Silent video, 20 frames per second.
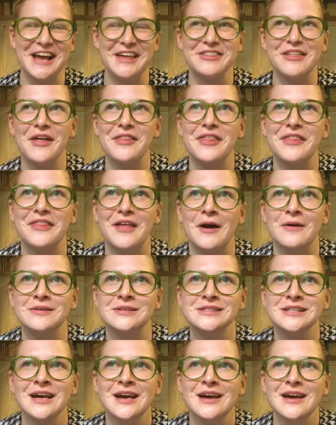I thought that that
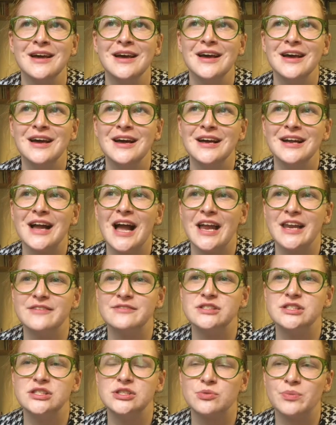was kind
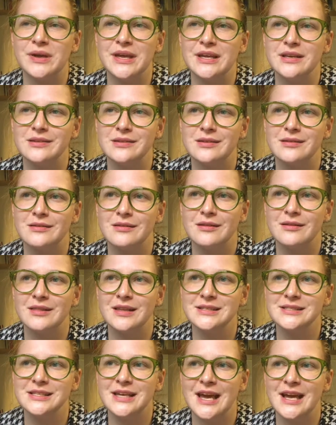of sweet.
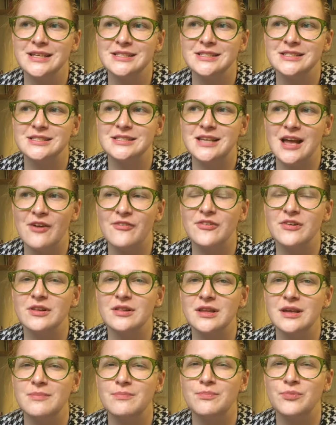This case is
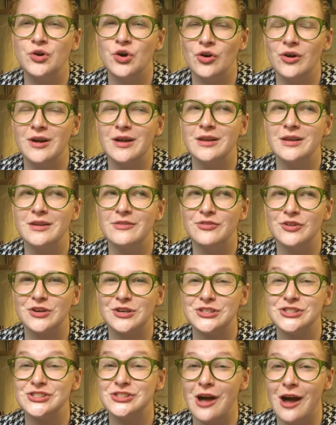definitely good if
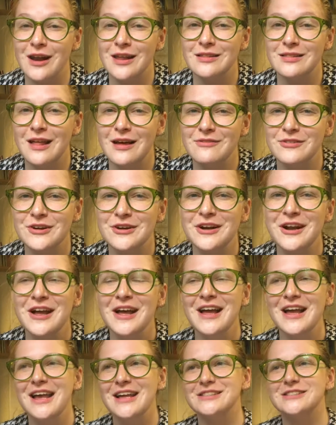you're a sonnet lover.
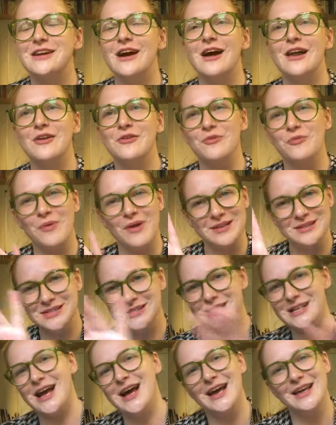It's got one
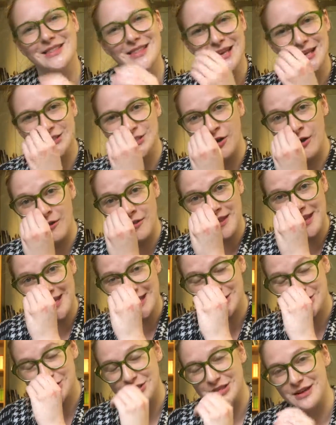side that is all the
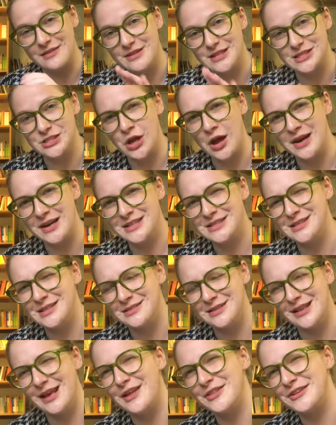history of the sonnets
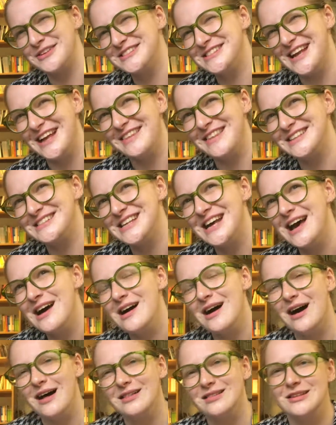and the other side that's
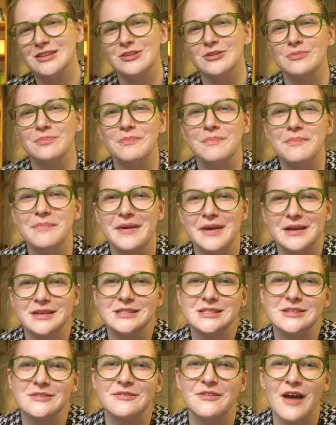a little
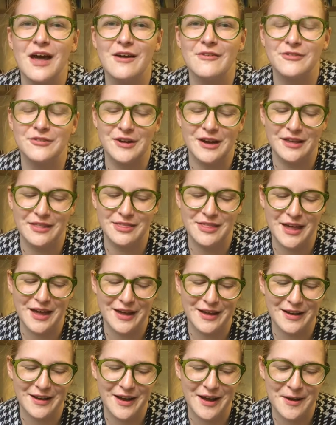mix of
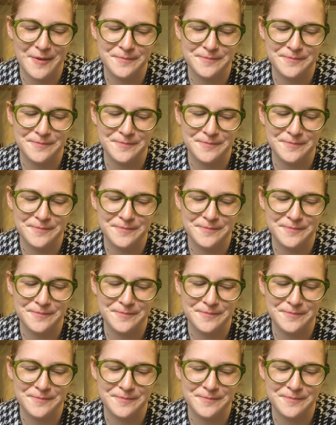everything.